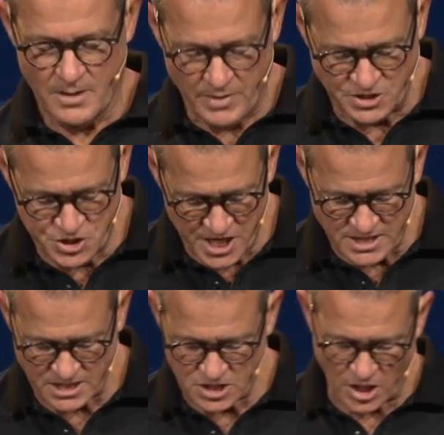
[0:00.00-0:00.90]
But
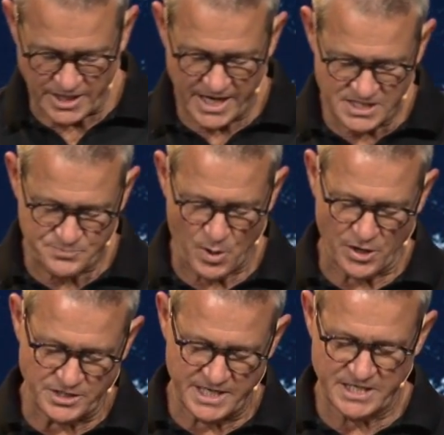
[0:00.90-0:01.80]
Jesus, on his
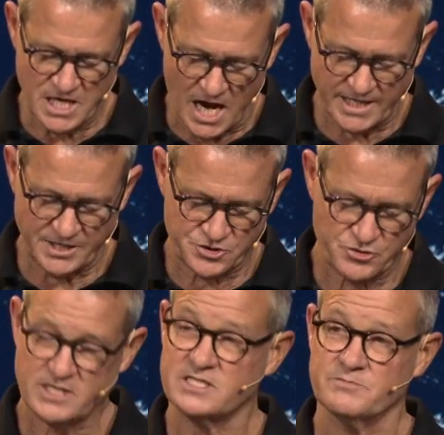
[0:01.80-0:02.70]
part, did not
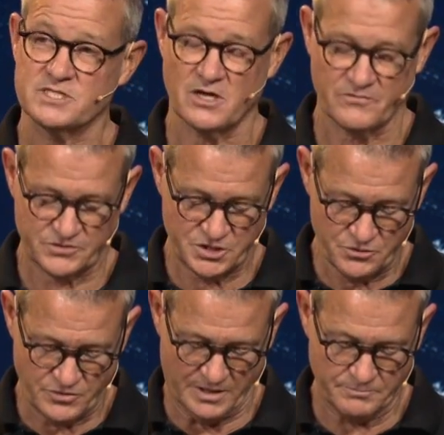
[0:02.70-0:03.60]
entrust himself
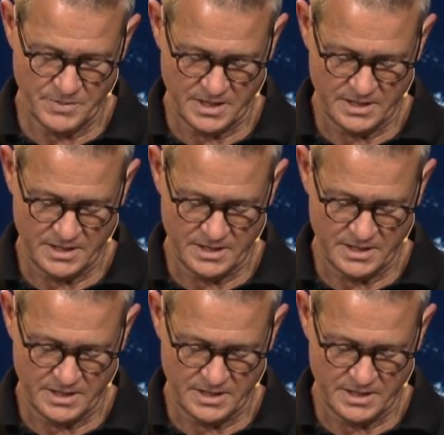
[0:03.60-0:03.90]
to them